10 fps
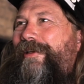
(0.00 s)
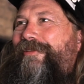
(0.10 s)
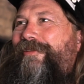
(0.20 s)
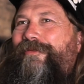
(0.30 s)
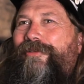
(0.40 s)

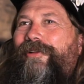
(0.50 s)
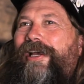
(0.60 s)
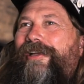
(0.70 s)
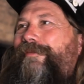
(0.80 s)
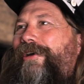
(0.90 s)
Makes you feel
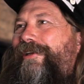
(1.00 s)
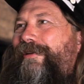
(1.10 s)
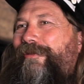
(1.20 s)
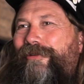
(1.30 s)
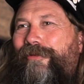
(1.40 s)
light in
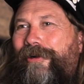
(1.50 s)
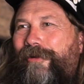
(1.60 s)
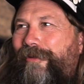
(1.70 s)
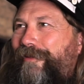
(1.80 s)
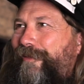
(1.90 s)
body when you walk
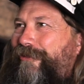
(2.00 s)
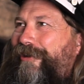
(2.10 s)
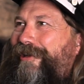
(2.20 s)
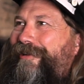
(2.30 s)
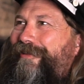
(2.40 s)
away from
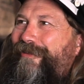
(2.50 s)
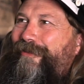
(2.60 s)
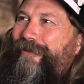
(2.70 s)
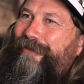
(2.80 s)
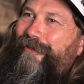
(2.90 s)
drinking it.
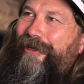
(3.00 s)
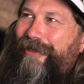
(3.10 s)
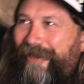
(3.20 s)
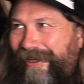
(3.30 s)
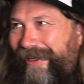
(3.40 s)
So we don't
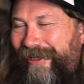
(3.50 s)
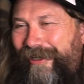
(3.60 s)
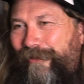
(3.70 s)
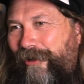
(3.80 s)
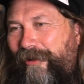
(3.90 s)
want, I
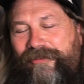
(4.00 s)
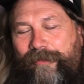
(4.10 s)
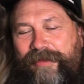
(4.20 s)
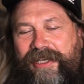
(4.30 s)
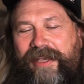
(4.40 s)
didn't want
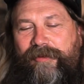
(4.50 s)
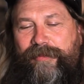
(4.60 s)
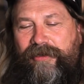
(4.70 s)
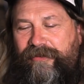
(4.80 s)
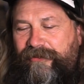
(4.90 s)
some big heavy
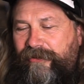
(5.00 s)
beers.